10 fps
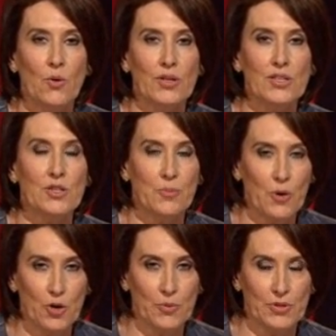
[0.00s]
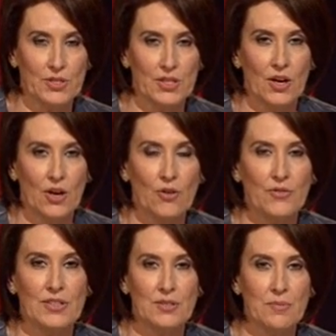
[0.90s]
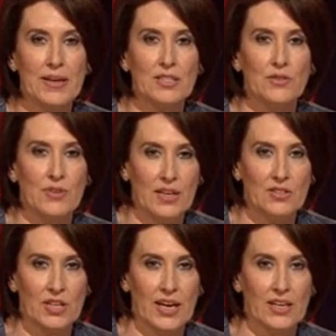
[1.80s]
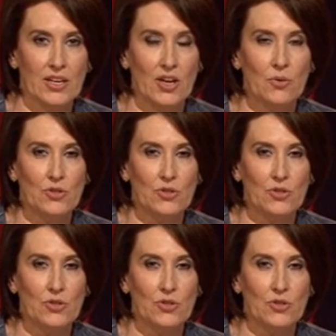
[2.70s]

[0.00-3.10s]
What is the purpose of this massive intake,